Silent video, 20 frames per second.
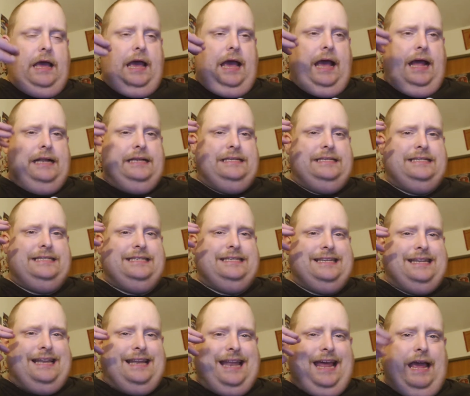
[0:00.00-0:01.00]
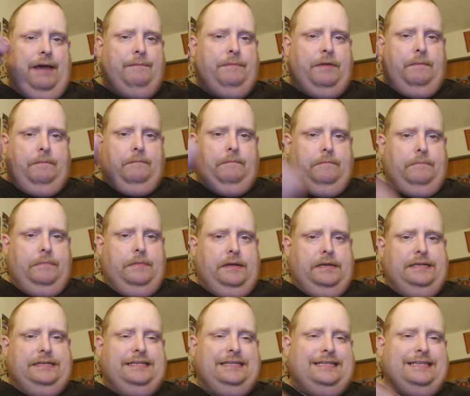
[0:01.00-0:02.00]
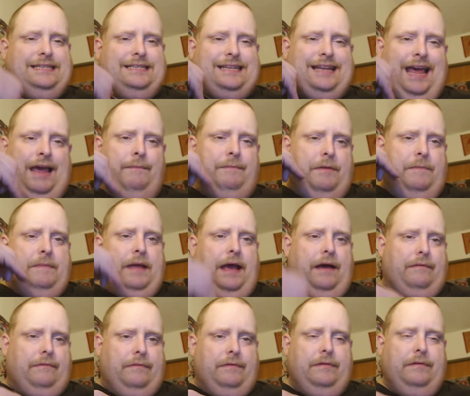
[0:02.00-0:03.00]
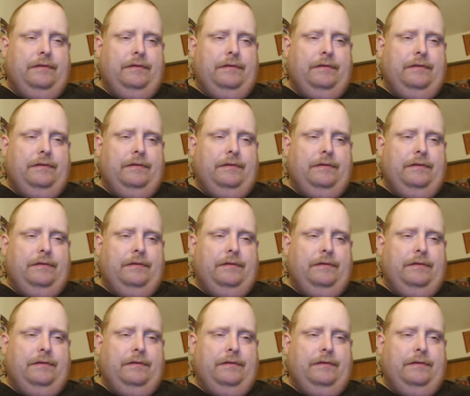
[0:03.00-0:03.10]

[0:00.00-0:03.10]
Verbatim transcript: and slammed them, slammed them down.